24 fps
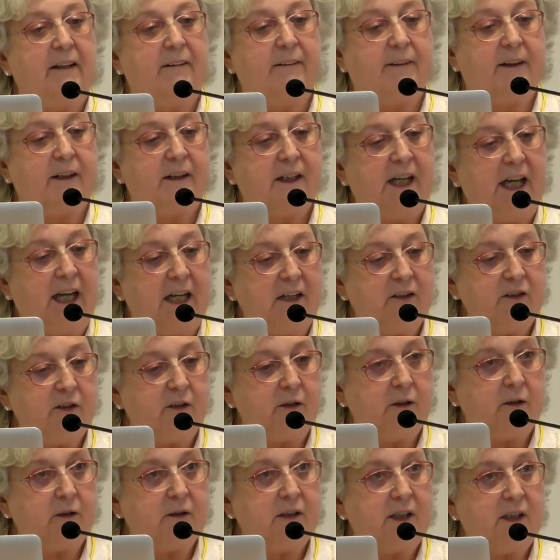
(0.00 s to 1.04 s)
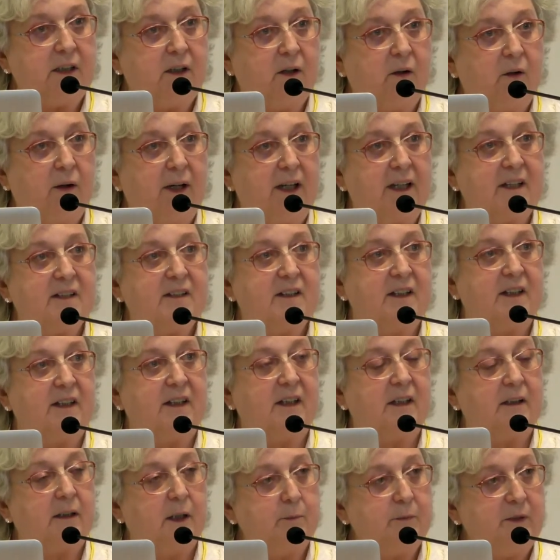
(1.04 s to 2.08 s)
The national TOS, in
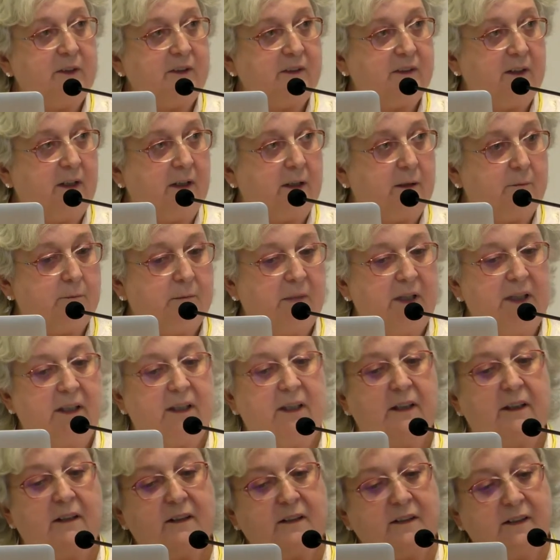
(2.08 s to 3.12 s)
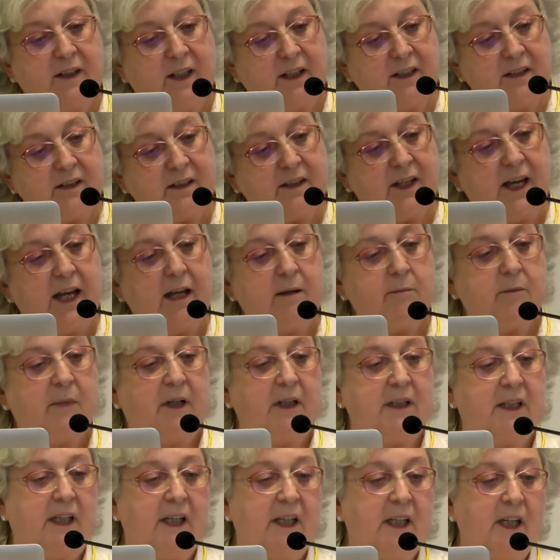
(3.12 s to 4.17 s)
a lump sum, sends that
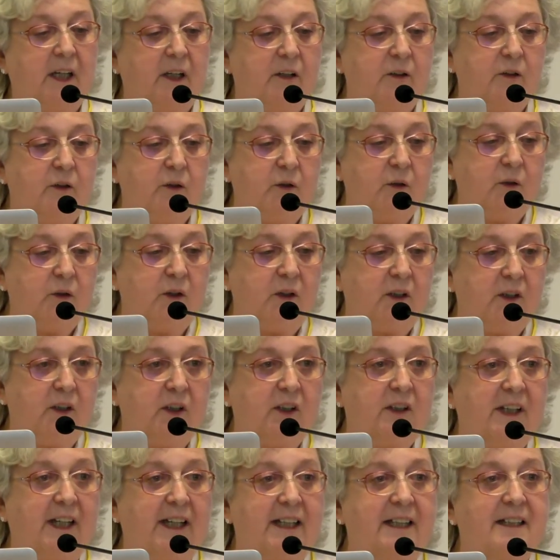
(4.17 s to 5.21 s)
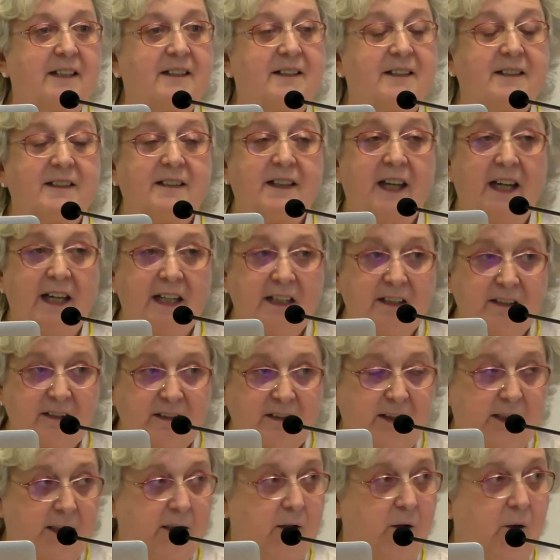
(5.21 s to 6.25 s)
money to the United States
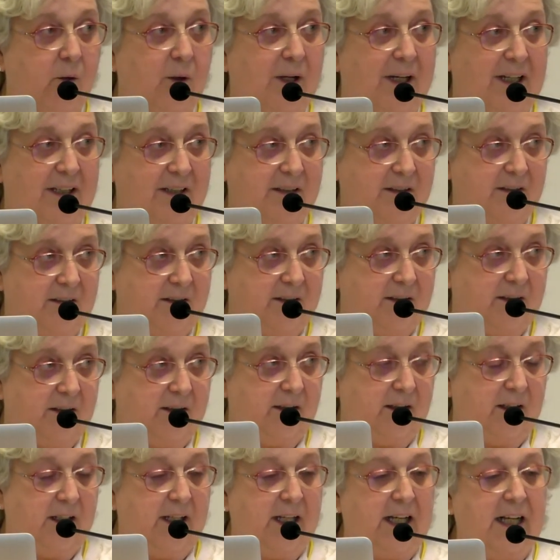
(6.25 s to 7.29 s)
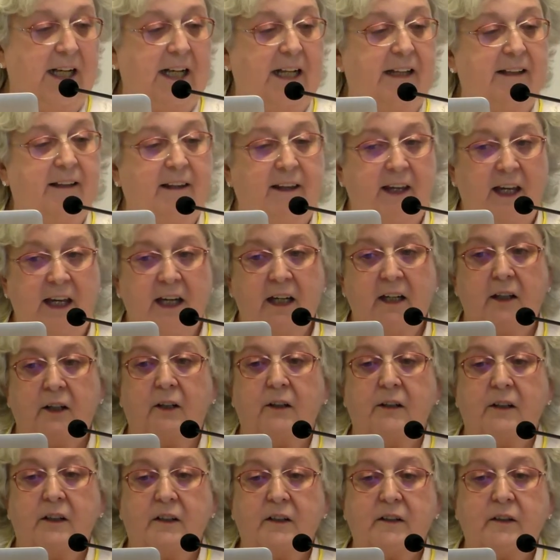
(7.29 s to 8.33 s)
TOS.
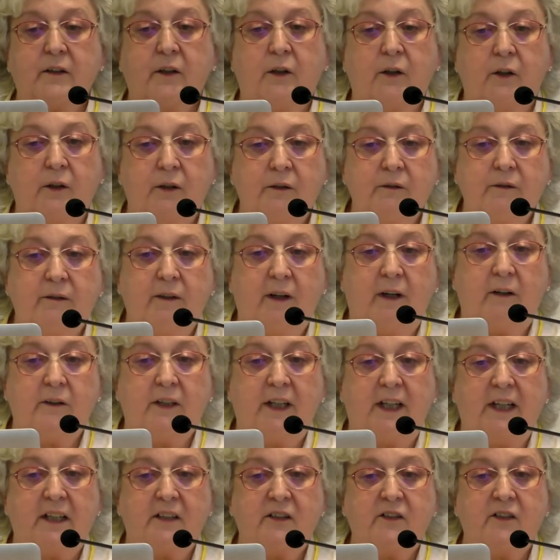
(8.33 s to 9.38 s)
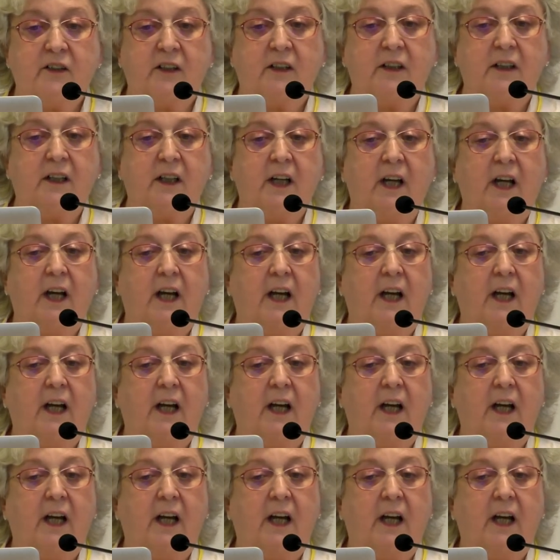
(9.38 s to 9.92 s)
There, this Kern Foundation